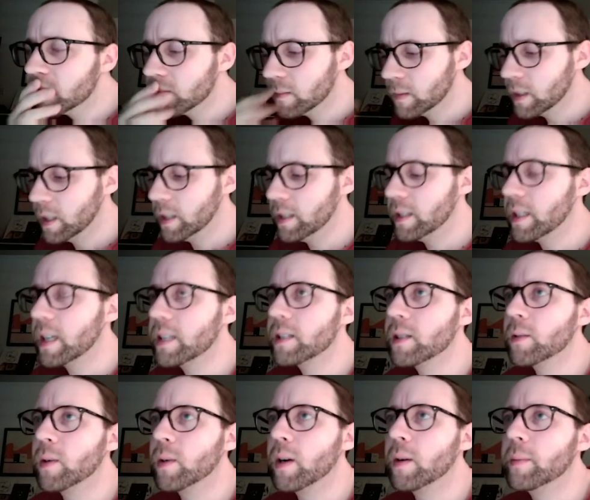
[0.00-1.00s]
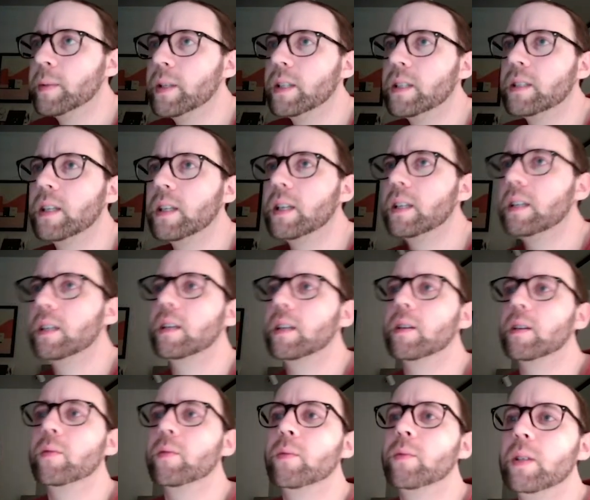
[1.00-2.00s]
It doesn't want me to take
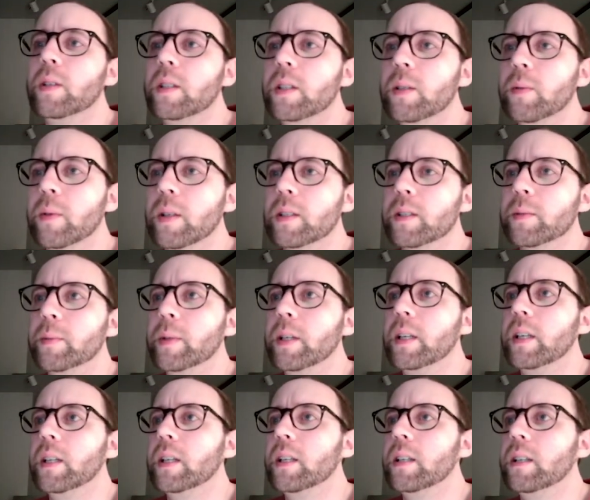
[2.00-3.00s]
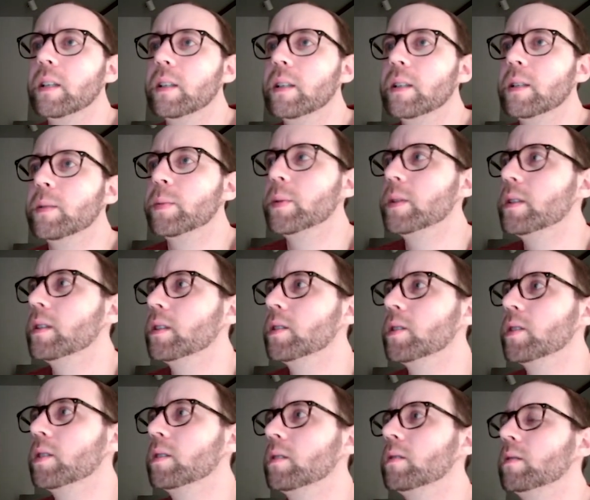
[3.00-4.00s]
here. It really wants me to get into this position.